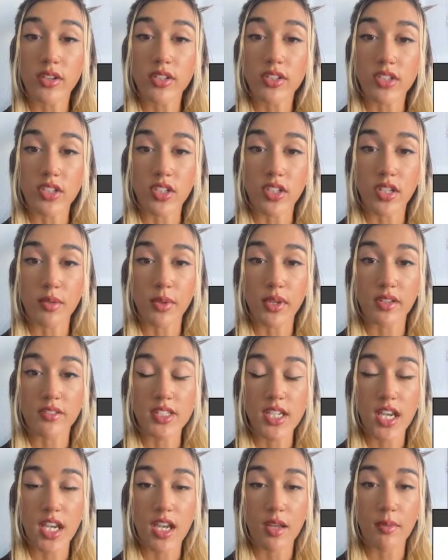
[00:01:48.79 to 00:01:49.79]
a certain amount of
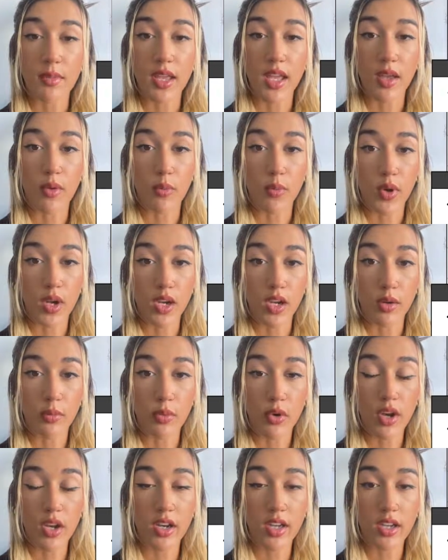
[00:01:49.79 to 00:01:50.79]
time and wear your
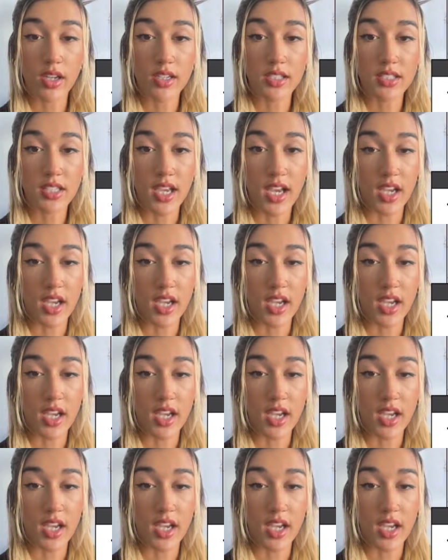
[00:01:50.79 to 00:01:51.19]
product,